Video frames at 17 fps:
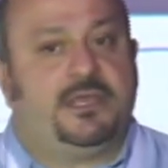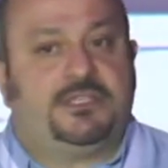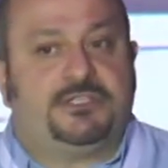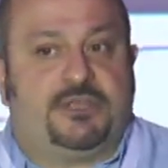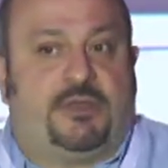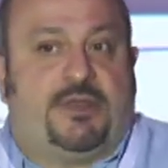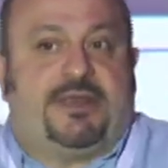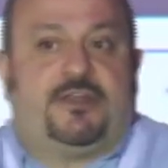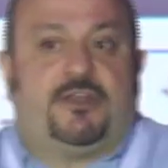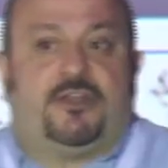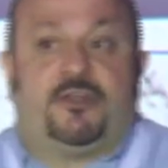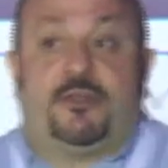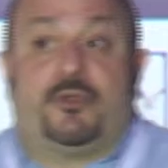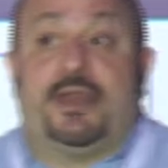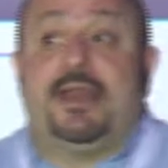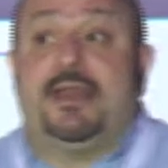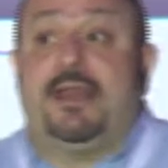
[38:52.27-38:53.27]
So I could
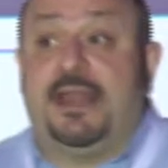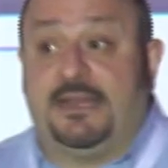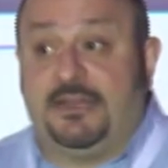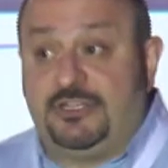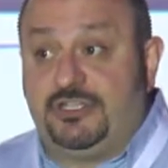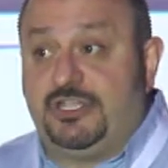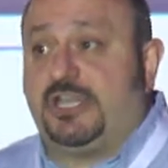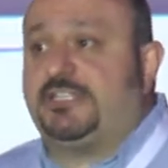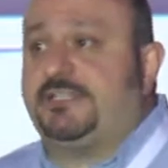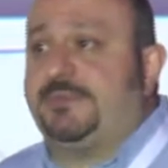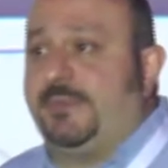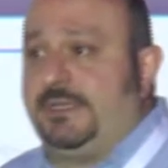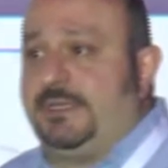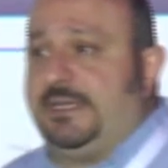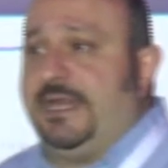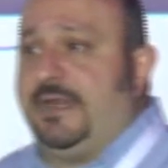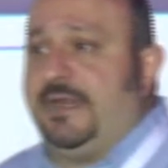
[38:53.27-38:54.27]
create an
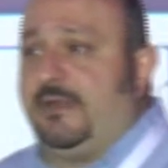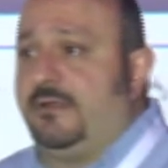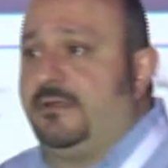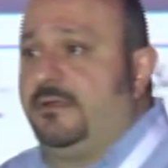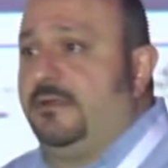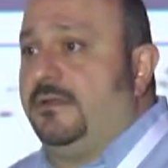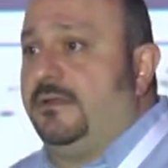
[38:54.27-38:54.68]
adjustment layer,